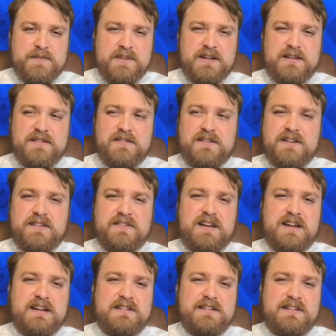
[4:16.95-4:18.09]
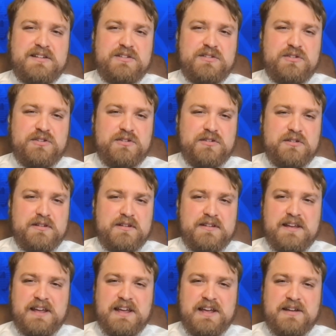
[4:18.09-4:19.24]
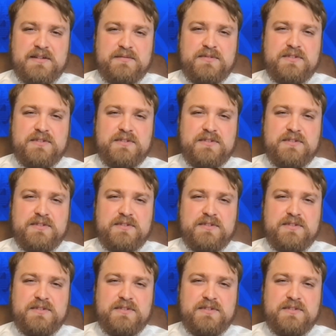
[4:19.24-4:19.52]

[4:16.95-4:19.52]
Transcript: it doesn't exactly look good to have